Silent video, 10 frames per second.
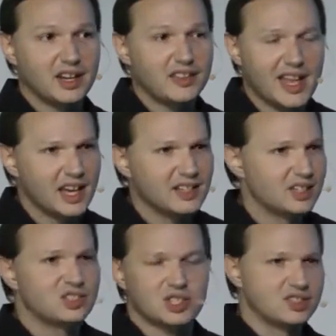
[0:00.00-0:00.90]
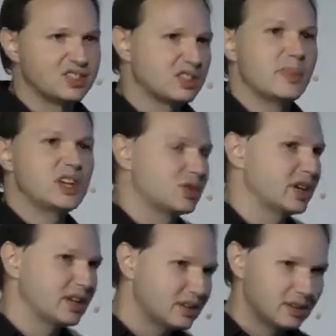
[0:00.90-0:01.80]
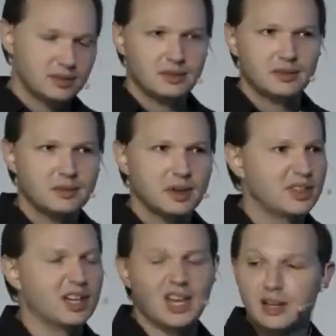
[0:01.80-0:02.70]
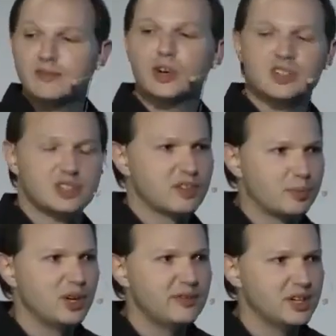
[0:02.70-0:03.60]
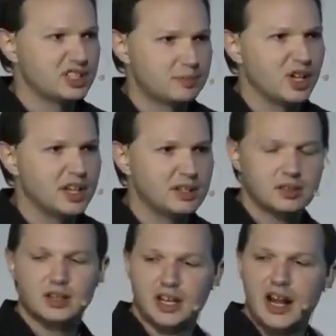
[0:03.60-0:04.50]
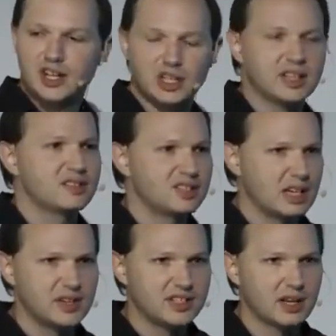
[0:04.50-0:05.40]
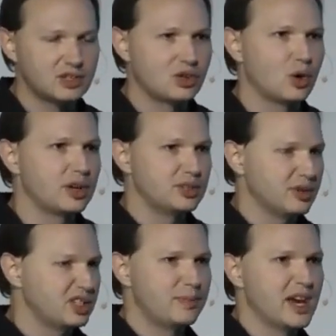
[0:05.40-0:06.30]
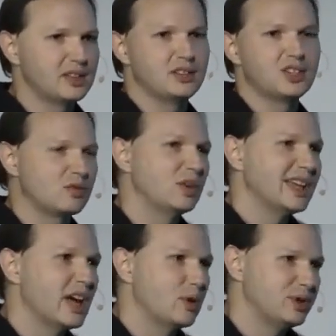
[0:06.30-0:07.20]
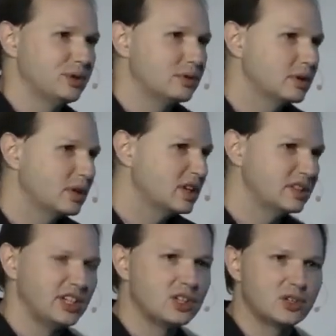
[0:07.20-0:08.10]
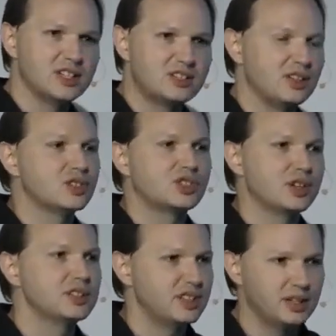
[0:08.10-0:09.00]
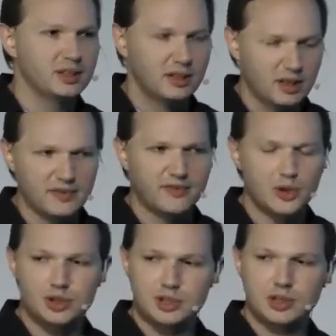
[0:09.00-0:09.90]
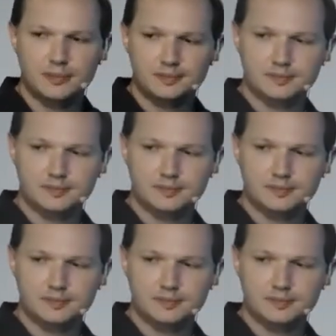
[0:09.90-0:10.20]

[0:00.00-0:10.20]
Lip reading: And in that case, it's just the symmetric, the inverse of the previous split, and it actually gets the same exact score as you would expect. It doesn't really help you decrease the uncertainty of the future.